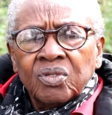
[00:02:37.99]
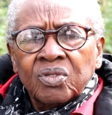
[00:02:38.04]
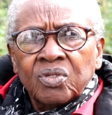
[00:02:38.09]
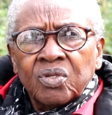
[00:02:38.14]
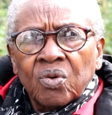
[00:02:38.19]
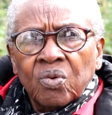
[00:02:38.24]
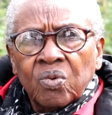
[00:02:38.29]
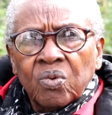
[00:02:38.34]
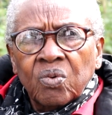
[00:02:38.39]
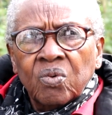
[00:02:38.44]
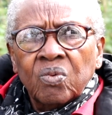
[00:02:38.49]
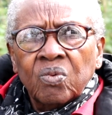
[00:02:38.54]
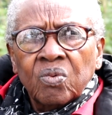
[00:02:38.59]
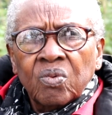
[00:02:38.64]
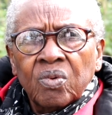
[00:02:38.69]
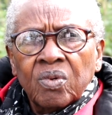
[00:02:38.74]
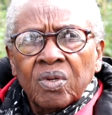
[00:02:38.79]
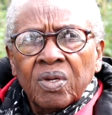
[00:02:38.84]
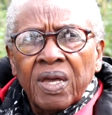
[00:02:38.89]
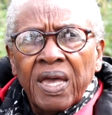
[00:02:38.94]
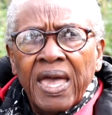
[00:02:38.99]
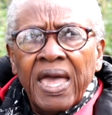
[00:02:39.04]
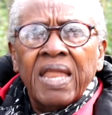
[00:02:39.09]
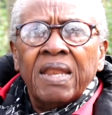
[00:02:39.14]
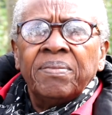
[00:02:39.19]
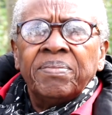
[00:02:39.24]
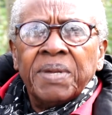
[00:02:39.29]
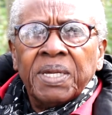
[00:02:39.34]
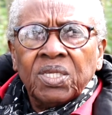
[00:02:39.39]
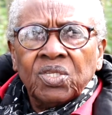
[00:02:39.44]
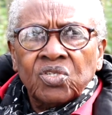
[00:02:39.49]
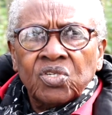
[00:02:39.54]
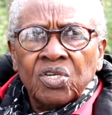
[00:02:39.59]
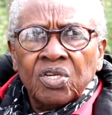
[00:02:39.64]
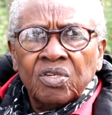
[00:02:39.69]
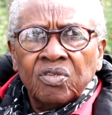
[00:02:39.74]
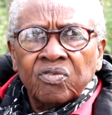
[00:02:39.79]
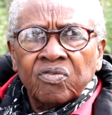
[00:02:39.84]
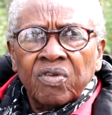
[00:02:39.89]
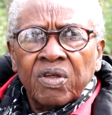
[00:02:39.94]
to helping
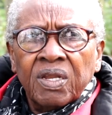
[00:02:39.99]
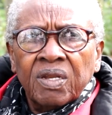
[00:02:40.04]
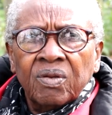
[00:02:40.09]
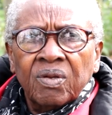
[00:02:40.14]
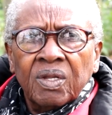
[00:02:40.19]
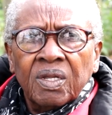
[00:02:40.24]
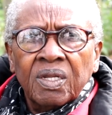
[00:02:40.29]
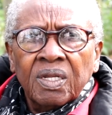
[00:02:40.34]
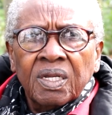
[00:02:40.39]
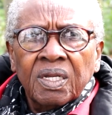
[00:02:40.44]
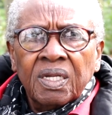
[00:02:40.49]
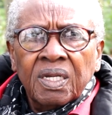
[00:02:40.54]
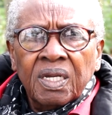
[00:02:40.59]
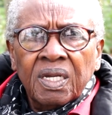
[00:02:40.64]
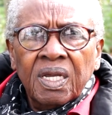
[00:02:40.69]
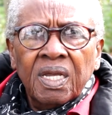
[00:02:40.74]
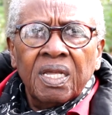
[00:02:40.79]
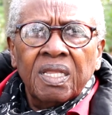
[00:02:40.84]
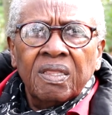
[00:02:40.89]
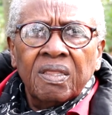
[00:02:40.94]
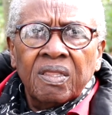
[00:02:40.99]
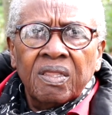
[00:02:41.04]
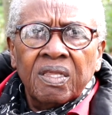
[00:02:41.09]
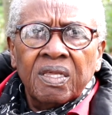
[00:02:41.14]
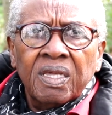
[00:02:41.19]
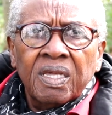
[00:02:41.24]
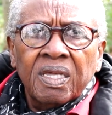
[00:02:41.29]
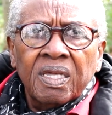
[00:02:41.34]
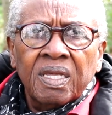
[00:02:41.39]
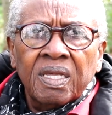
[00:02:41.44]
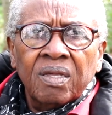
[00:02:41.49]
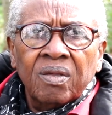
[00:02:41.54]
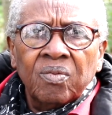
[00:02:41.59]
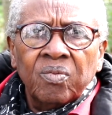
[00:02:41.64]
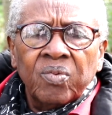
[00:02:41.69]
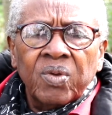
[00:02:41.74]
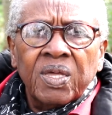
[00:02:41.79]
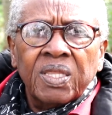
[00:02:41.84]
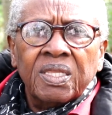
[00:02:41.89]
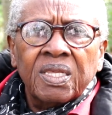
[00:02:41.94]
children
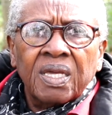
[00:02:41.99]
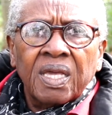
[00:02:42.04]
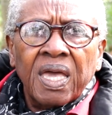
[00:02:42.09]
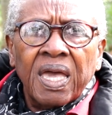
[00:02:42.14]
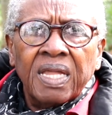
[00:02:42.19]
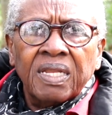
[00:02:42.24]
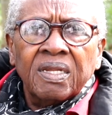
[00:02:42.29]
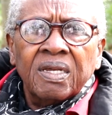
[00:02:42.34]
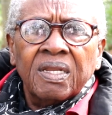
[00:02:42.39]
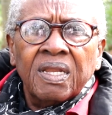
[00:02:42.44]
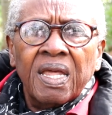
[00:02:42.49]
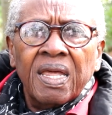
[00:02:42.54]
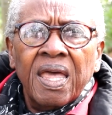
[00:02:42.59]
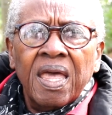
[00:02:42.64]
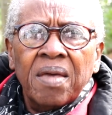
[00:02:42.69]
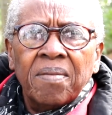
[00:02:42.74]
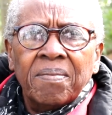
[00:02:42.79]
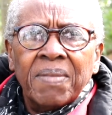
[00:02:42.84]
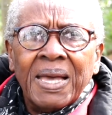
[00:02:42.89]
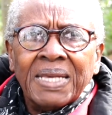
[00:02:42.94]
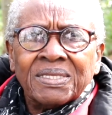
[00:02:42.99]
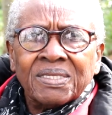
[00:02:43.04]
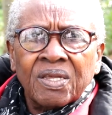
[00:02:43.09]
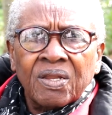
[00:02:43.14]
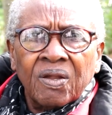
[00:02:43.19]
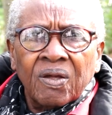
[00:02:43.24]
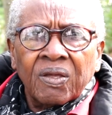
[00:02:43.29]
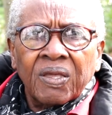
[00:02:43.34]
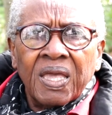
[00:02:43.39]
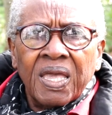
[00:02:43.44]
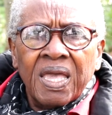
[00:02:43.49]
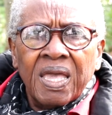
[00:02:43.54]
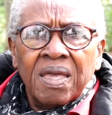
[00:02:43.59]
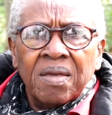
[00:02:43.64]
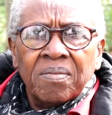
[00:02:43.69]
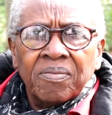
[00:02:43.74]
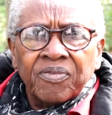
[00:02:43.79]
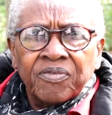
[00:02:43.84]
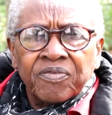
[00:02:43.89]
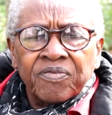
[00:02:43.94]
where the Kenyan ambassador
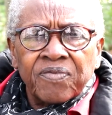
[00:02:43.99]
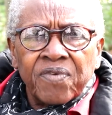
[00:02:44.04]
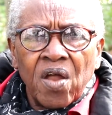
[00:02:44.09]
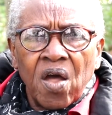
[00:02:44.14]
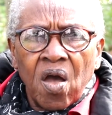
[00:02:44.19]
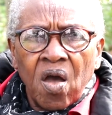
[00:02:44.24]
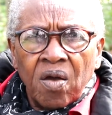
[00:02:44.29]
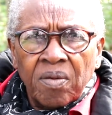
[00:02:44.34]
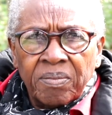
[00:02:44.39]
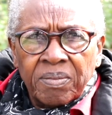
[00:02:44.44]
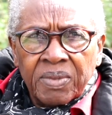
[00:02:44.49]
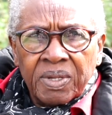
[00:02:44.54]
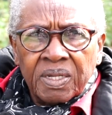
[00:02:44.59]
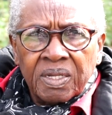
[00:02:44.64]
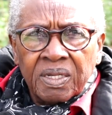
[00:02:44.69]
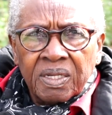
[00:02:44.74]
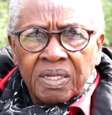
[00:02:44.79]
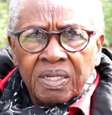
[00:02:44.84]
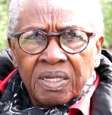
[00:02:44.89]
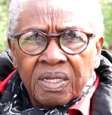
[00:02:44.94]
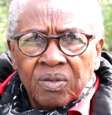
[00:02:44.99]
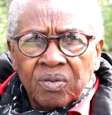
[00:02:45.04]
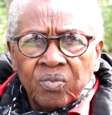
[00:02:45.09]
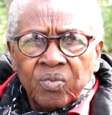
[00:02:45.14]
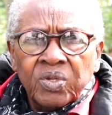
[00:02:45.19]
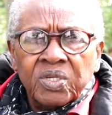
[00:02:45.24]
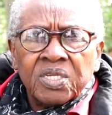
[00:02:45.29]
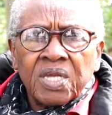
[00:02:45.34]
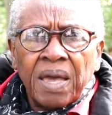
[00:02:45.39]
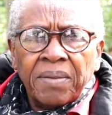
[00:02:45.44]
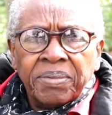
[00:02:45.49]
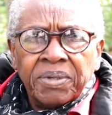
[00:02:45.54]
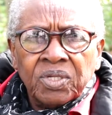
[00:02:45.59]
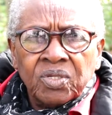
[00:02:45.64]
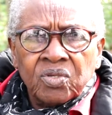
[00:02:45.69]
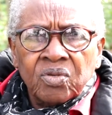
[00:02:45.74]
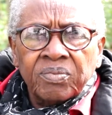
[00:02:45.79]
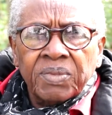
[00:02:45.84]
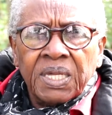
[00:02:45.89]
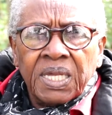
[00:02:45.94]
came from, which
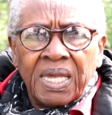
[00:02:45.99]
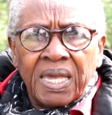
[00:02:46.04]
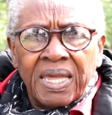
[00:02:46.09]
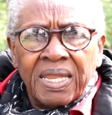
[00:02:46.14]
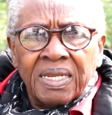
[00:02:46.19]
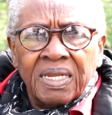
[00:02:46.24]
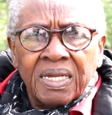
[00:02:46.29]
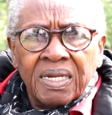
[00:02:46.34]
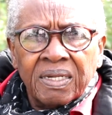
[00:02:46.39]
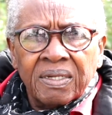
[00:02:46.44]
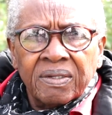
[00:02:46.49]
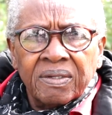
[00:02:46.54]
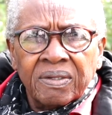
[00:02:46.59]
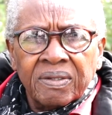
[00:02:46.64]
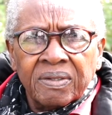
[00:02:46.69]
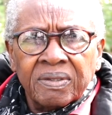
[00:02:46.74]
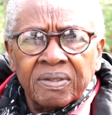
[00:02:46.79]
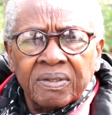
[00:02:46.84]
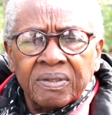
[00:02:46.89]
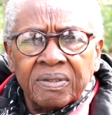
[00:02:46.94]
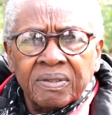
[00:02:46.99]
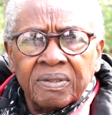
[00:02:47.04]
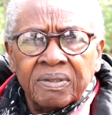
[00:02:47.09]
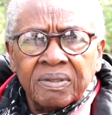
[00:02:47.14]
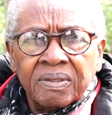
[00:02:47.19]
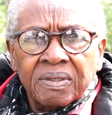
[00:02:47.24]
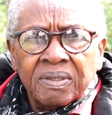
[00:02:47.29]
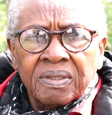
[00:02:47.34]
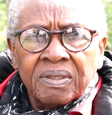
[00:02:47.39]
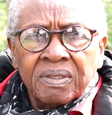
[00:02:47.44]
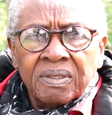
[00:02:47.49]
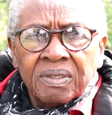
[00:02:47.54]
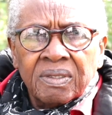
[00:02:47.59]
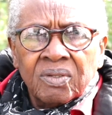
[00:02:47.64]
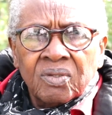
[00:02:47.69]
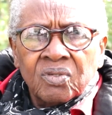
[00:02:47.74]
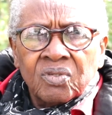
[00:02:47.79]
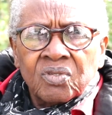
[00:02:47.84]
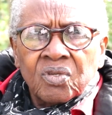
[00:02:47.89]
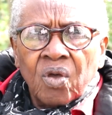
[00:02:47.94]
happened to be Kenya.
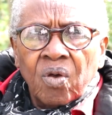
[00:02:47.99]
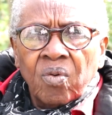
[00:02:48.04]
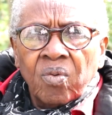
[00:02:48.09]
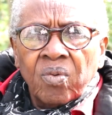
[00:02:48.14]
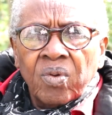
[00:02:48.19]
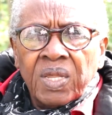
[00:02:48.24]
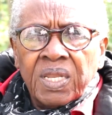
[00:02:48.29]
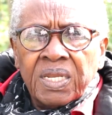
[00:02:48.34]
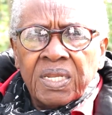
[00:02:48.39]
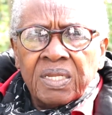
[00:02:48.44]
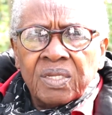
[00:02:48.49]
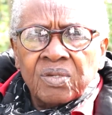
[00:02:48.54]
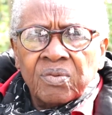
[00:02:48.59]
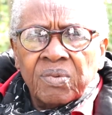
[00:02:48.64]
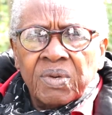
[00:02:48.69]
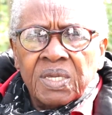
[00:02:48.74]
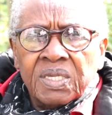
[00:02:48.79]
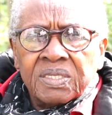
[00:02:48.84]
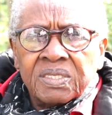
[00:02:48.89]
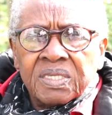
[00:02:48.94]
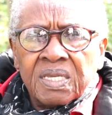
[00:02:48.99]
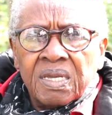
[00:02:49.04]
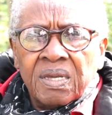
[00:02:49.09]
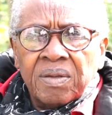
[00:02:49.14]
So when it was